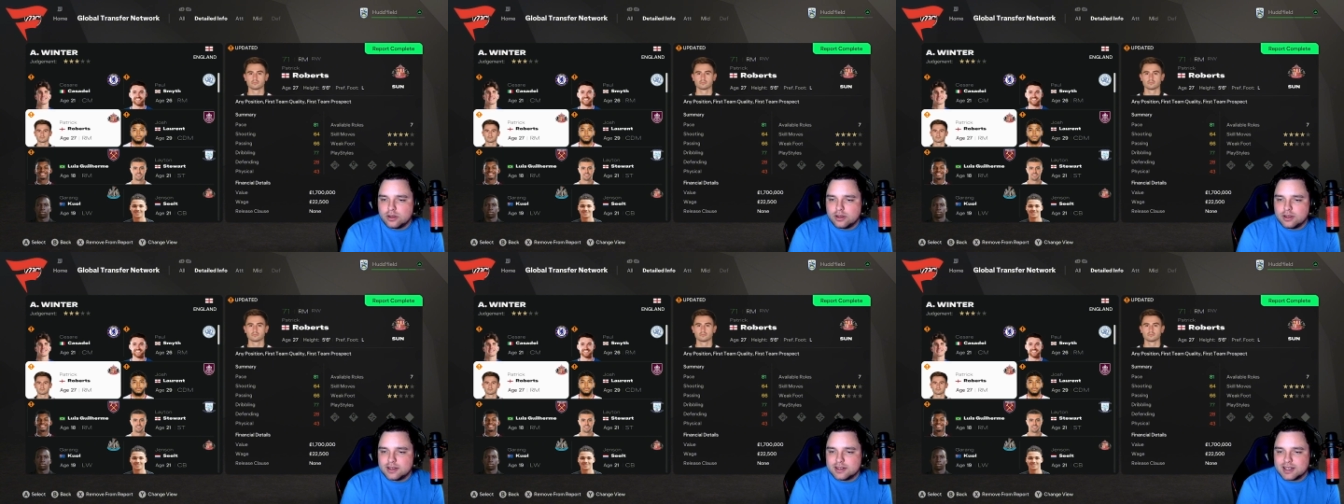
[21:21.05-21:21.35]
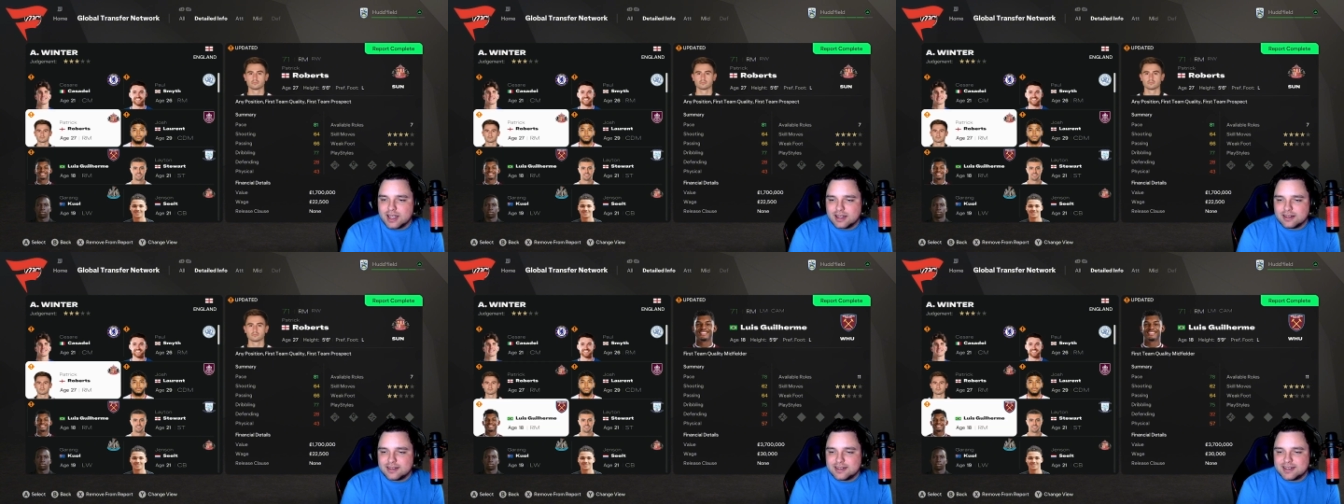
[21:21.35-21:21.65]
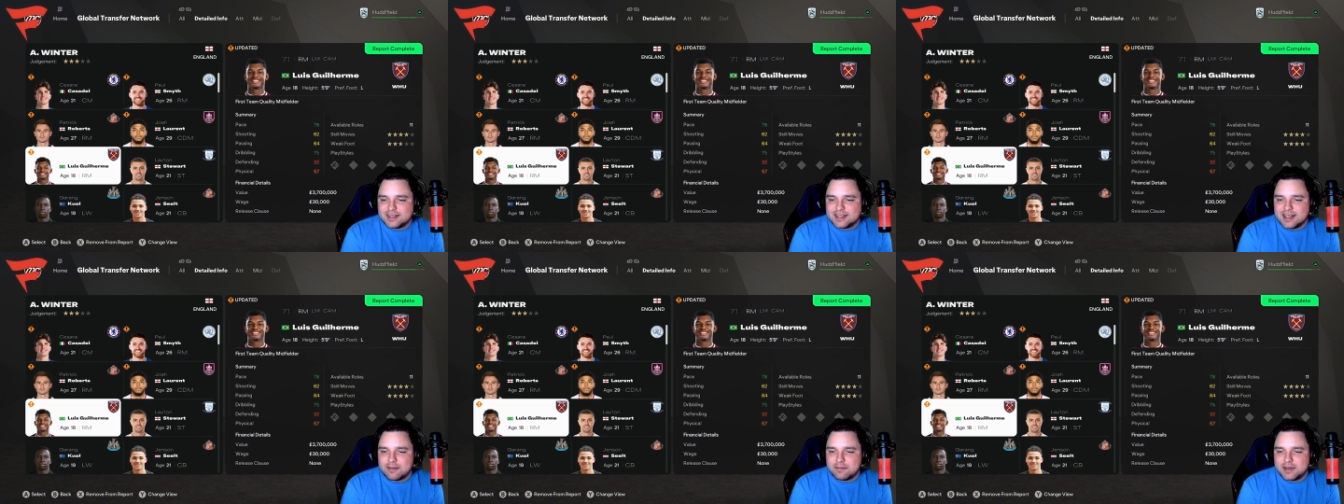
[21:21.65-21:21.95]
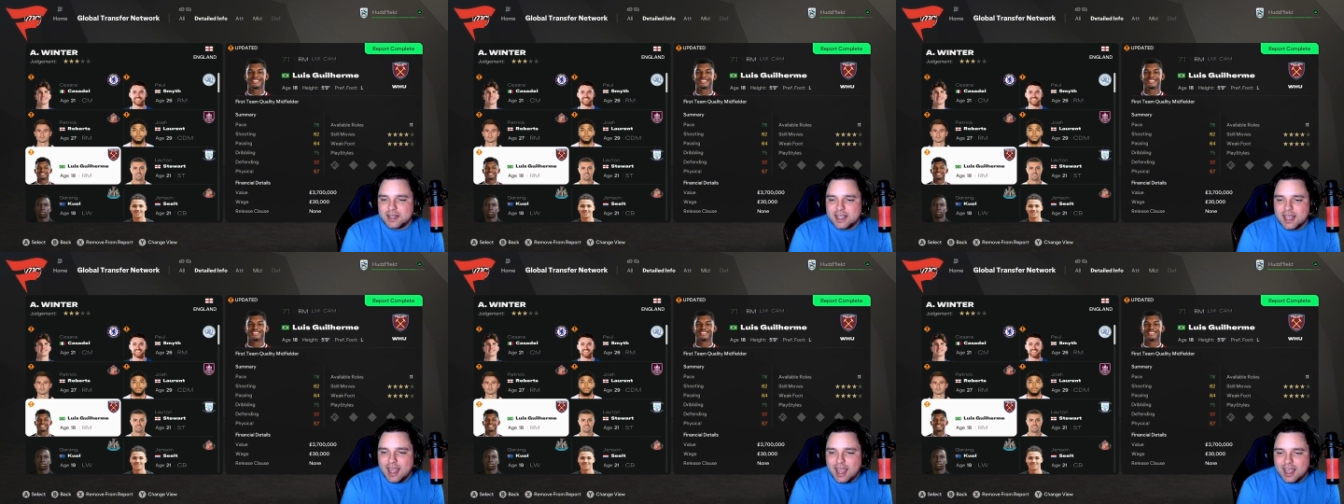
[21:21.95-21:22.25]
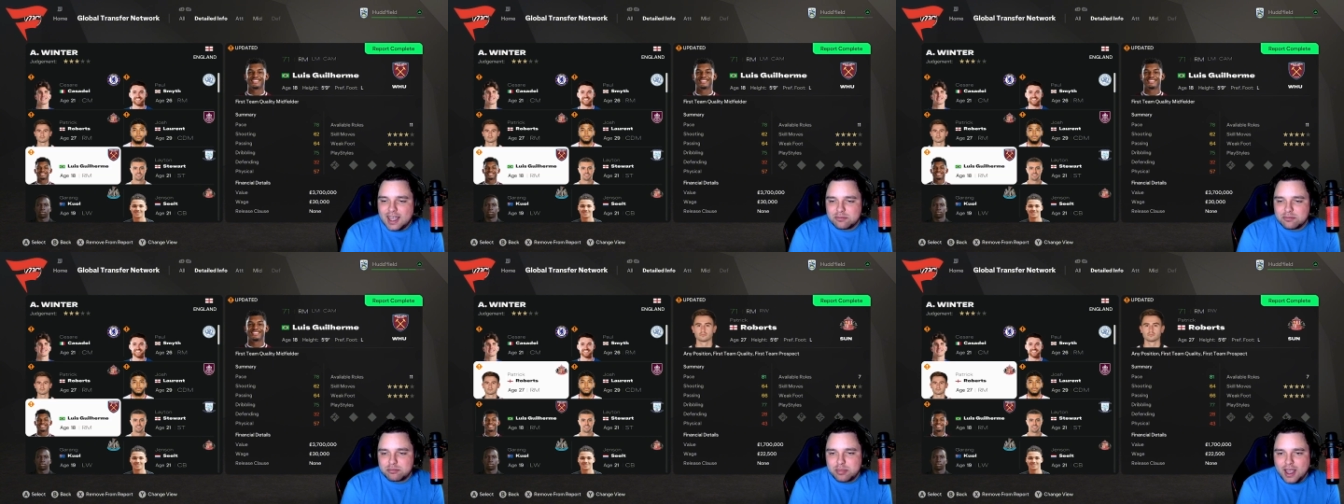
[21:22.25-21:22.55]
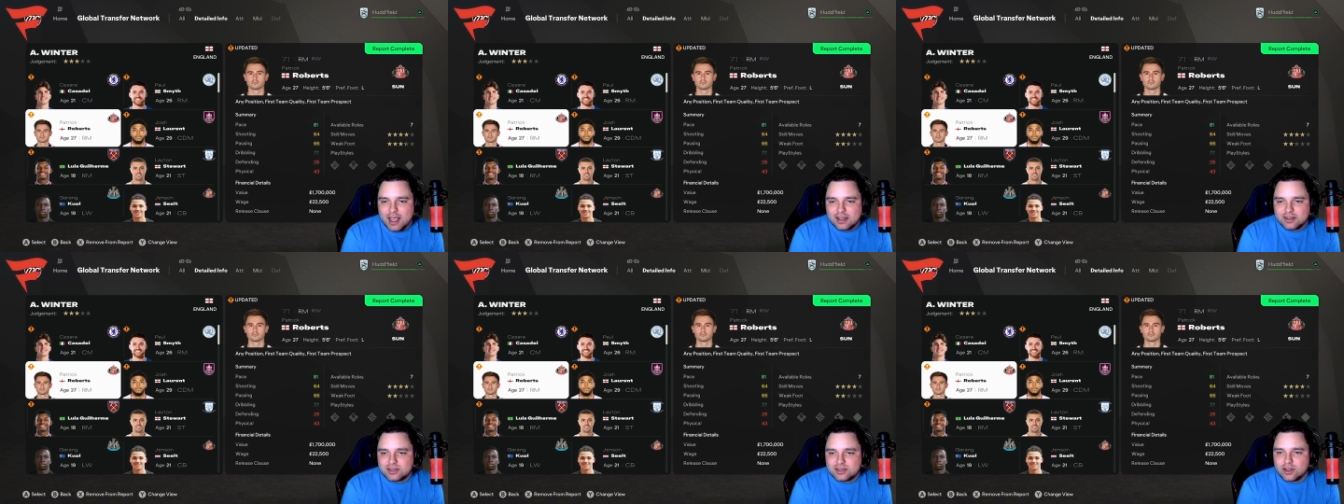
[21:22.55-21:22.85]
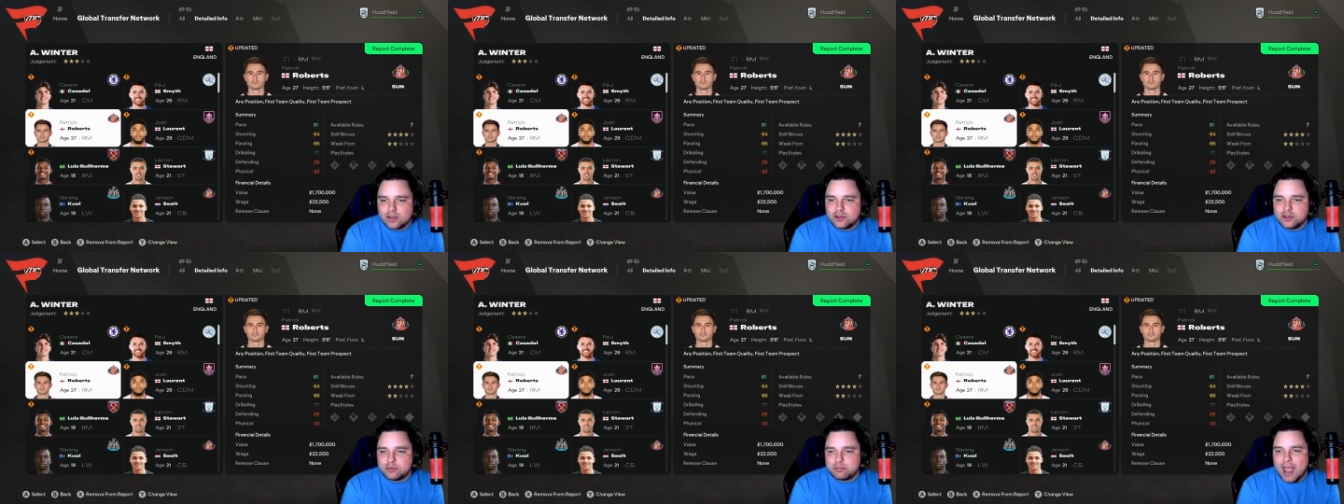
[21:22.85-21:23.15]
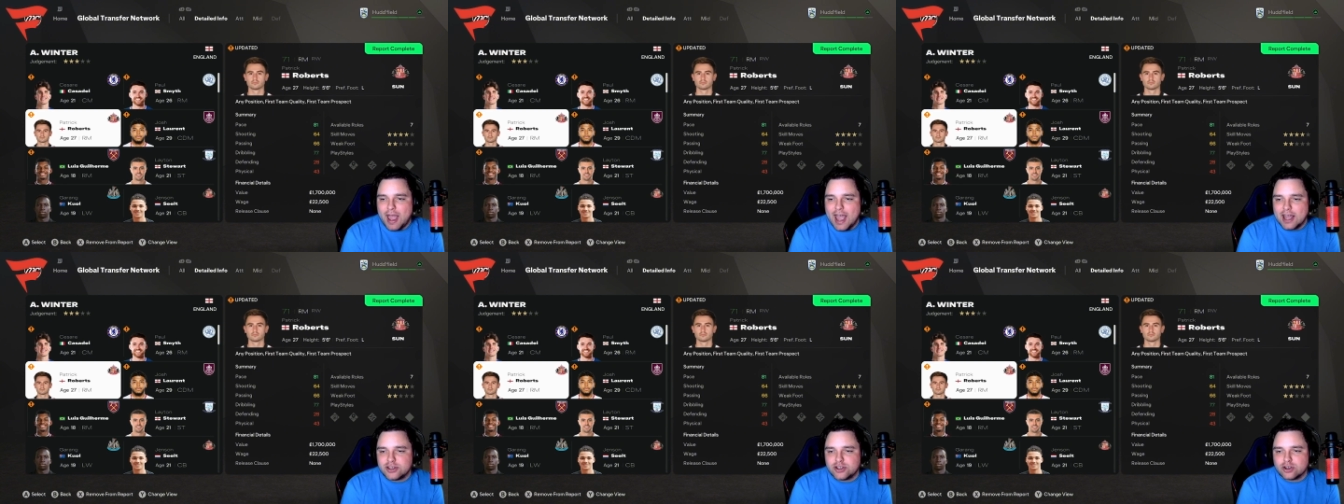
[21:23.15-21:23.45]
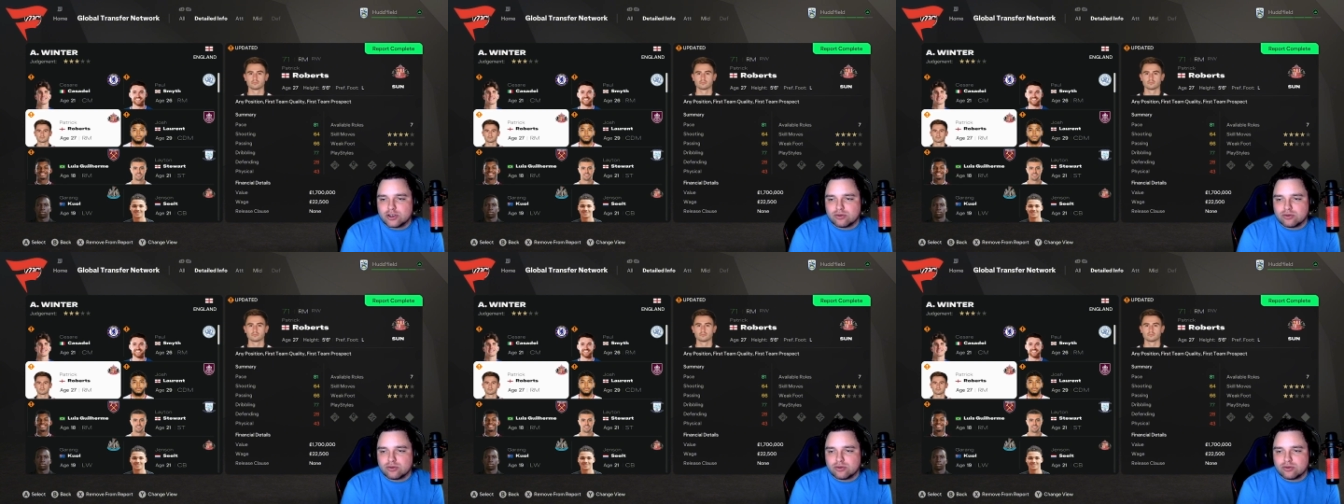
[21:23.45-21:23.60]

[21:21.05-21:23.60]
He's got 78 pace. Those Patrick